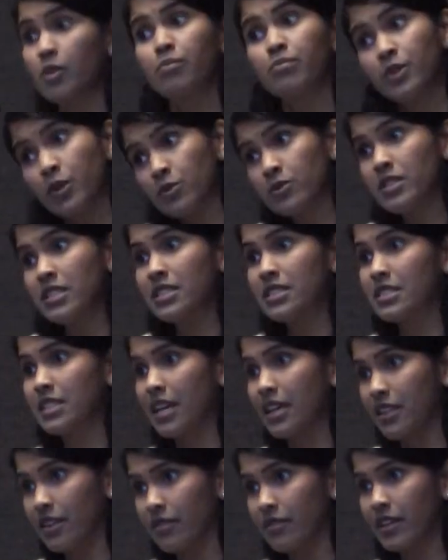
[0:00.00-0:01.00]
proteins
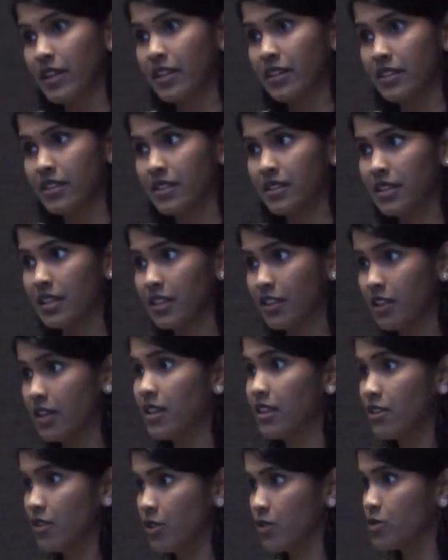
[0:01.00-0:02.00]
elevated
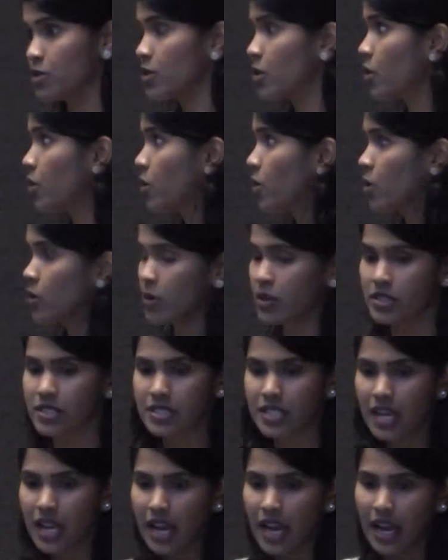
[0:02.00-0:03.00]
in those
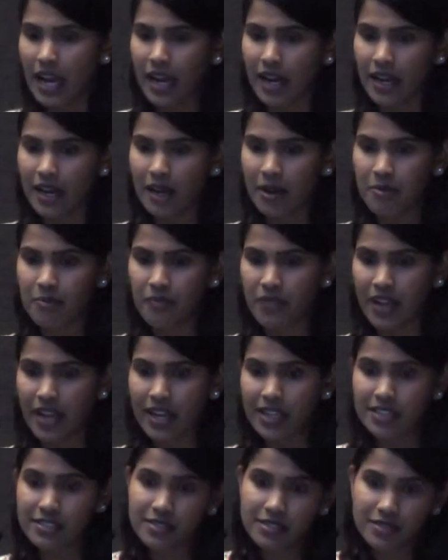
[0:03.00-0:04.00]
cohorts,
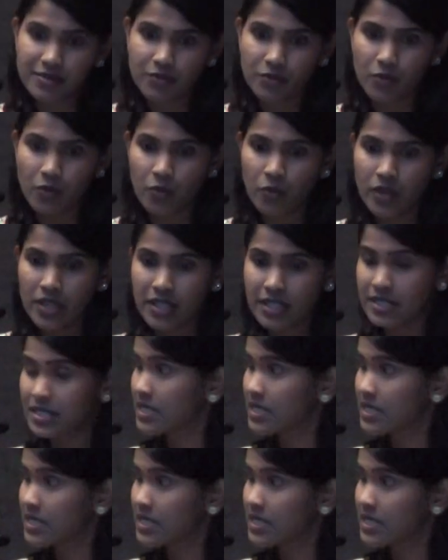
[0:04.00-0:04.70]
and we